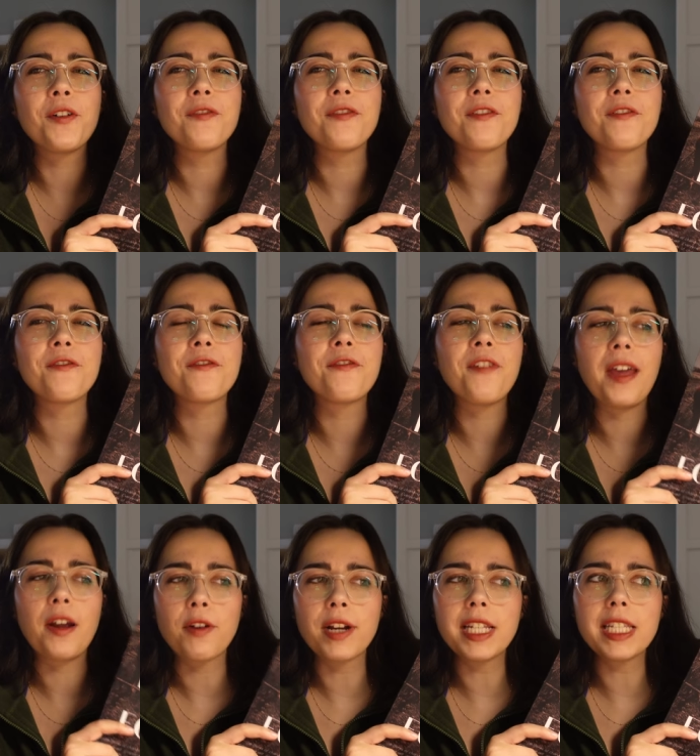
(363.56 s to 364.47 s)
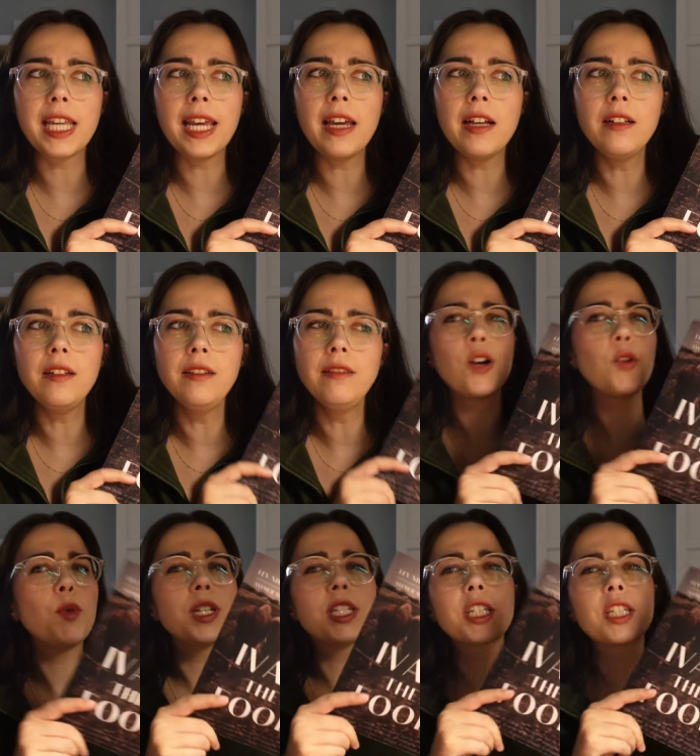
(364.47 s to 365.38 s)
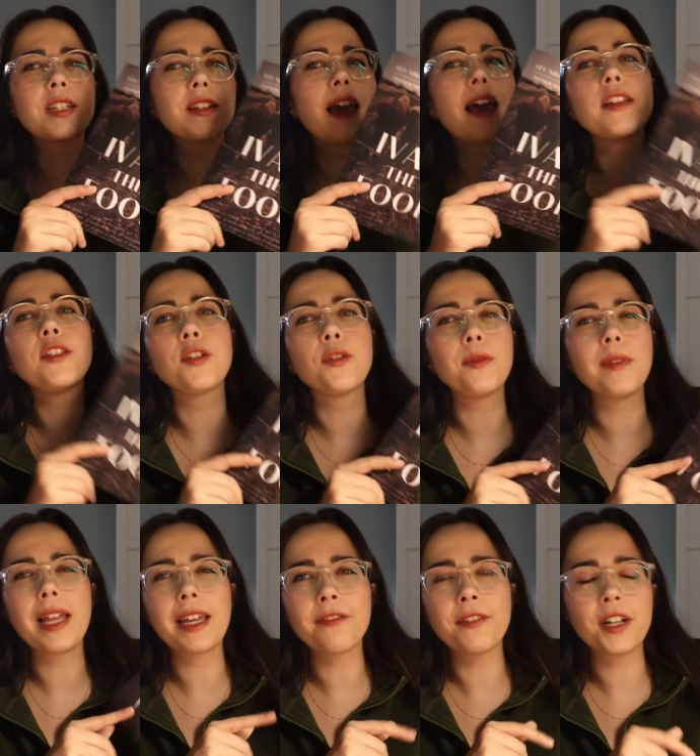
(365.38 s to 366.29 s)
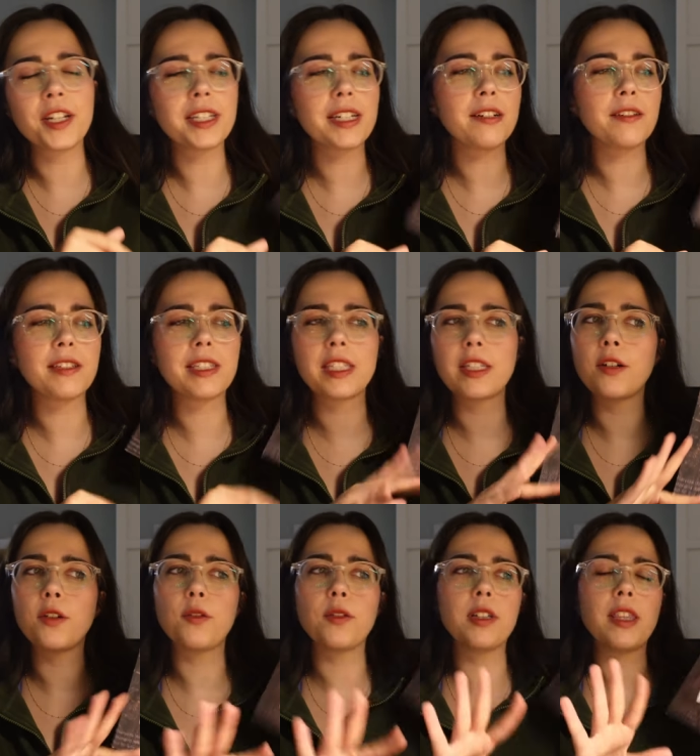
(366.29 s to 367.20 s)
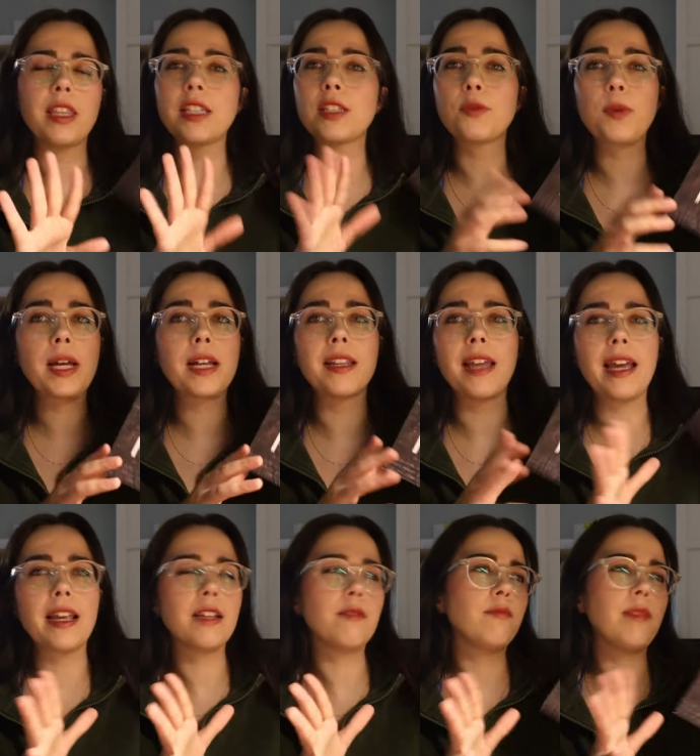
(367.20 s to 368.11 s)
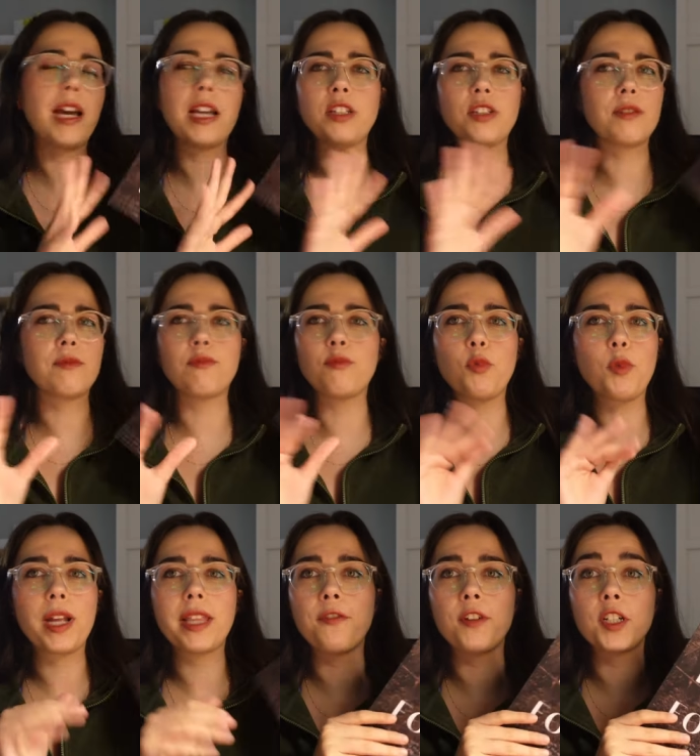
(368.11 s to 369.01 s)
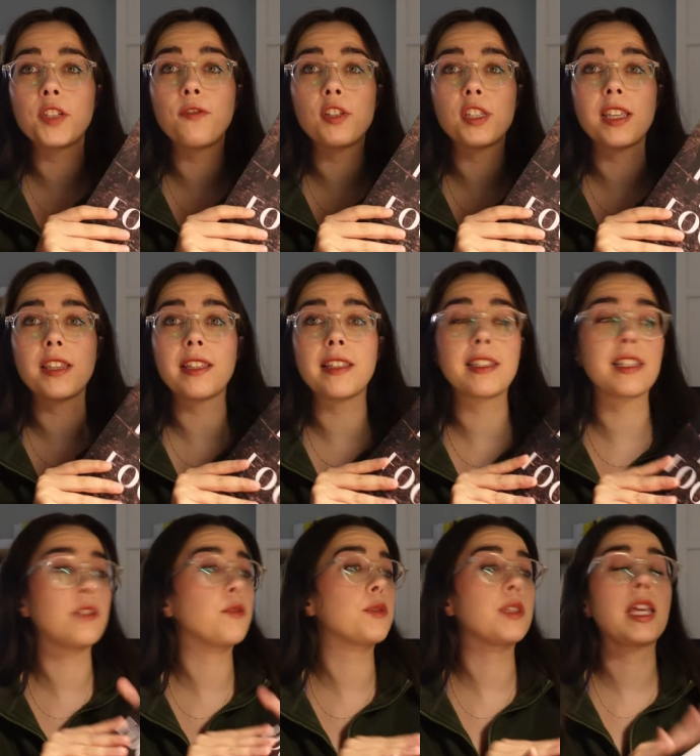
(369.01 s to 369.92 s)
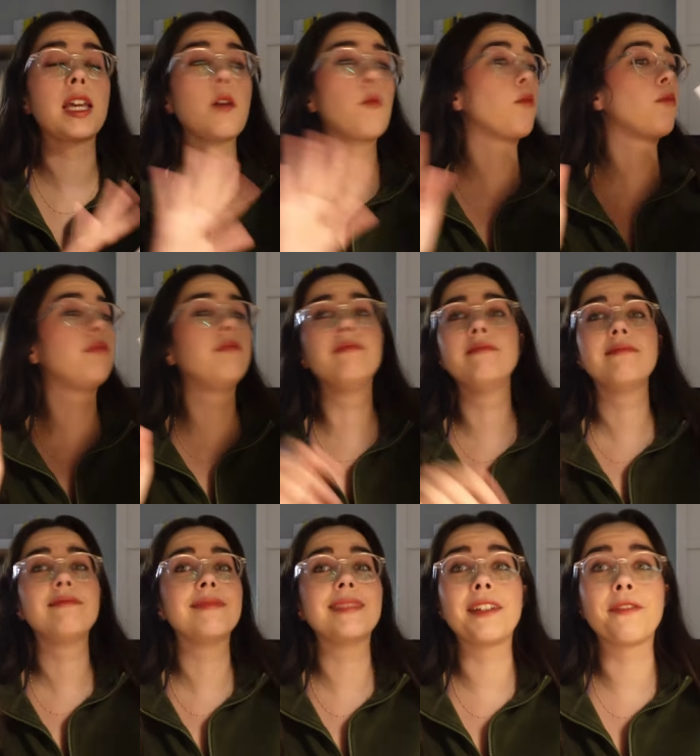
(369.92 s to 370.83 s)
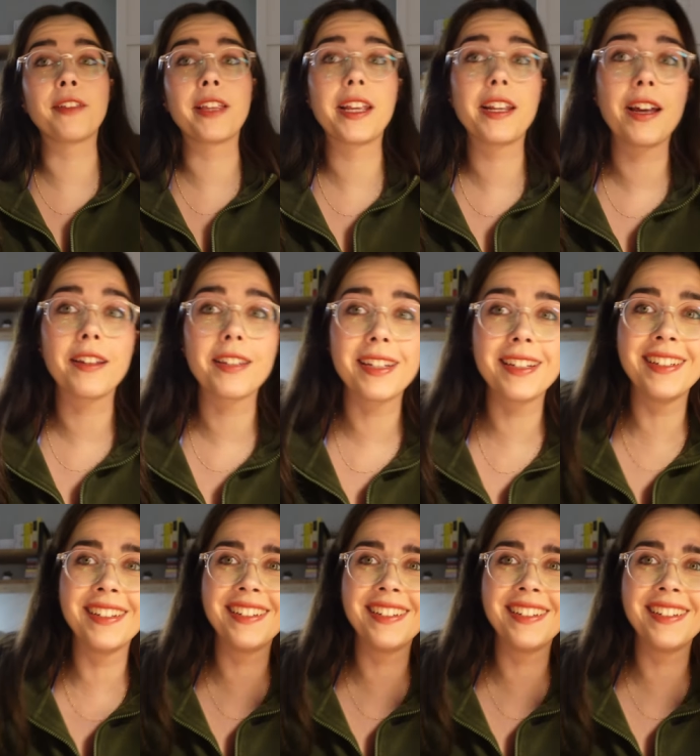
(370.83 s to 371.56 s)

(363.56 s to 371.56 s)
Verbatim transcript: of a fairy tale, which I don't like fairy tales, so this one I just read first few sentences and was like, definitely not.